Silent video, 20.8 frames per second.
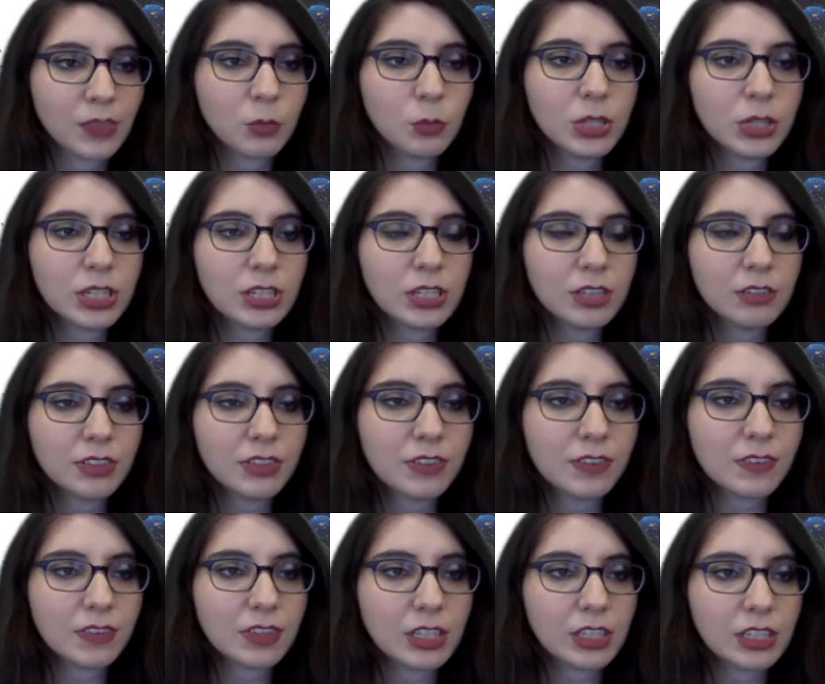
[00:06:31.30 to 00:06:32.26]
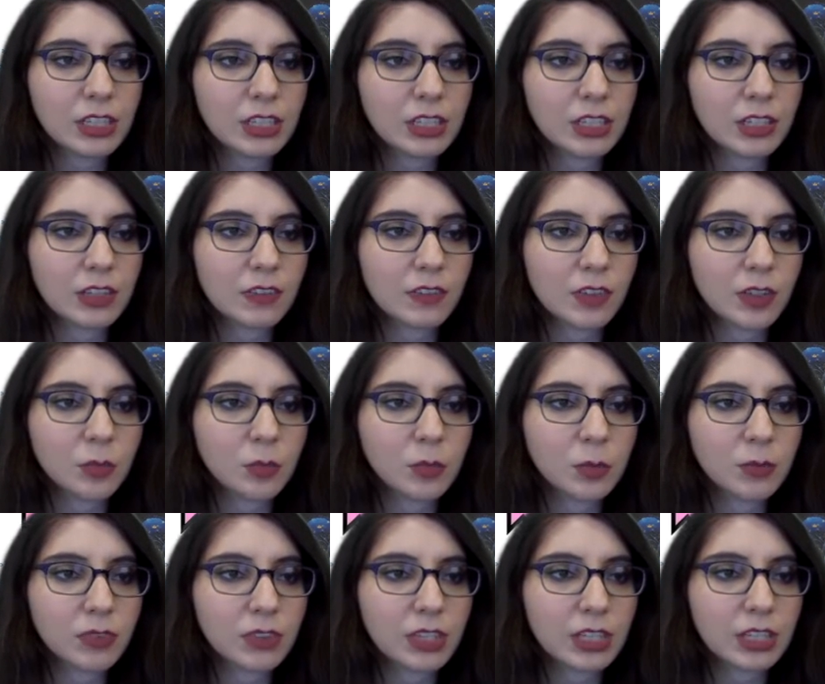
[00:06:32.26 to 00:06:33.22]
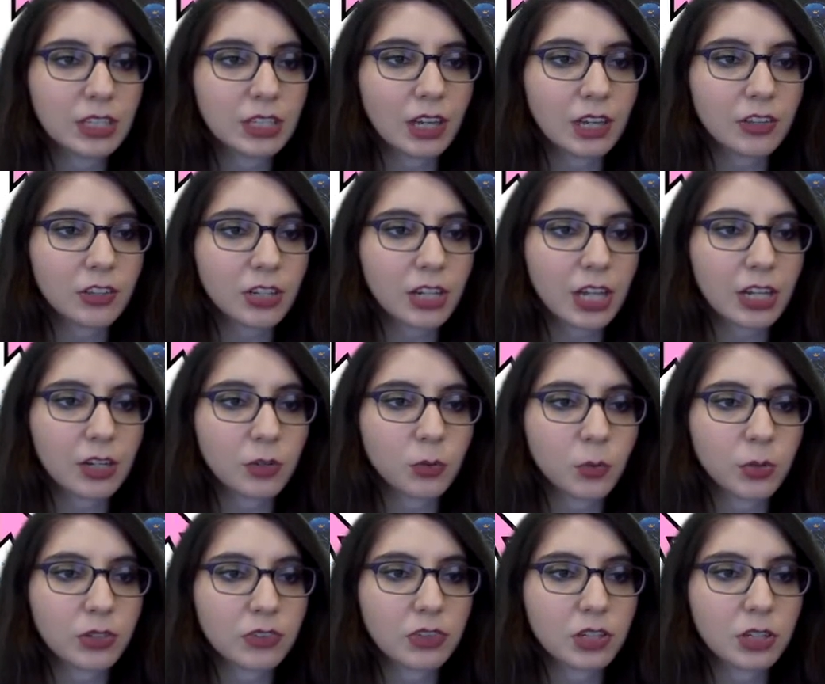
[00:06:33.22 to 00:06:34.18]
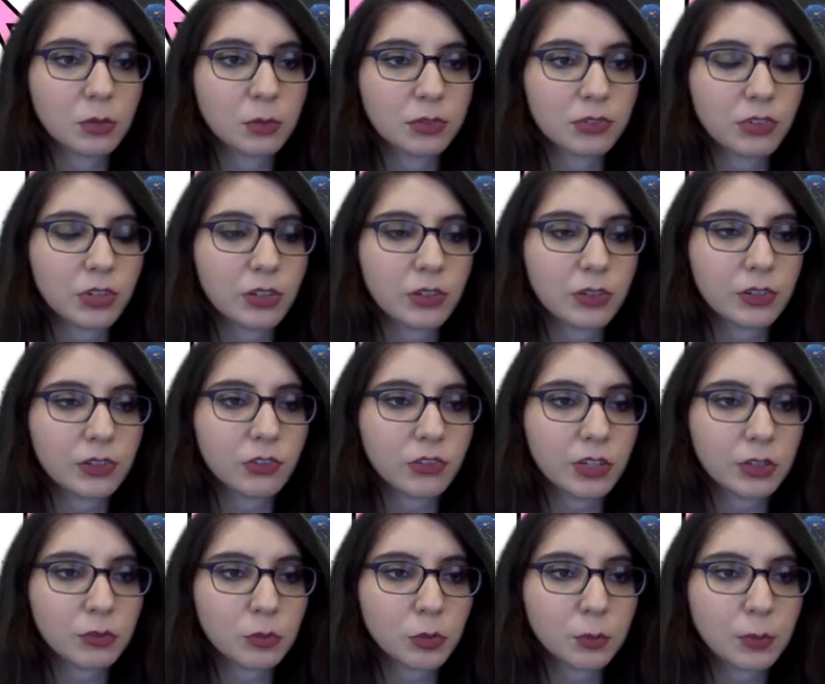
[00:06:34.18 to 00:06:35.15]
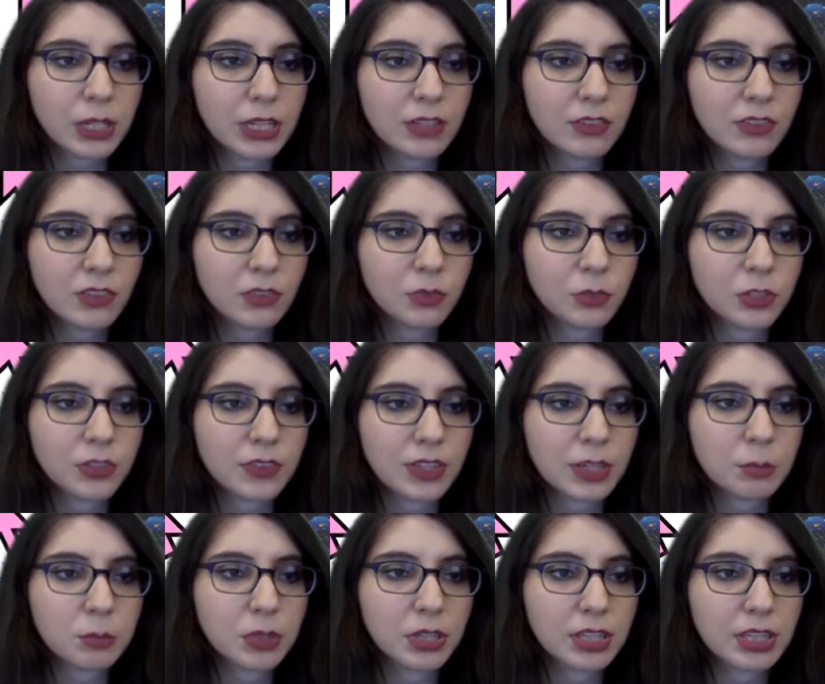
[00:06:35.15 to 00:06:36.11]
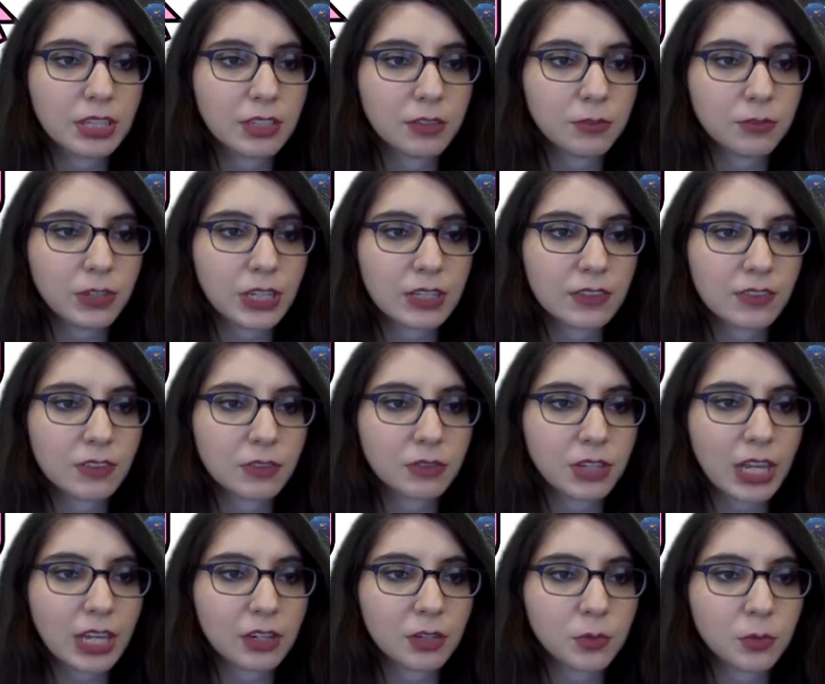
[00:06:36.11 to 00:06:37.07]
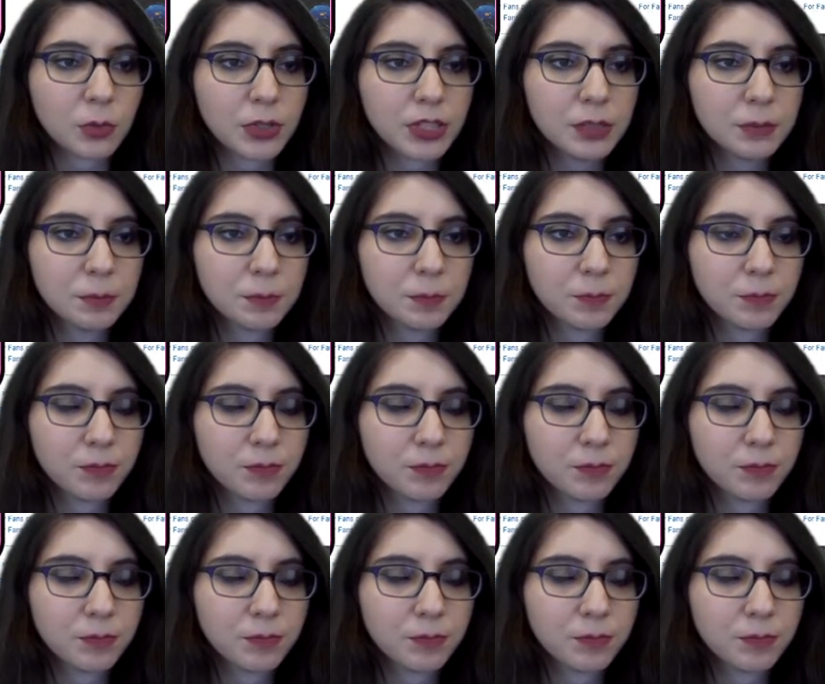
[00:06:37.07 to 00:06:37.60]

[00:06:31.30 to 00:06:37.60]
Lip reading: We can even see some of the other categories here which aren't genre-based. For example, the fans of category,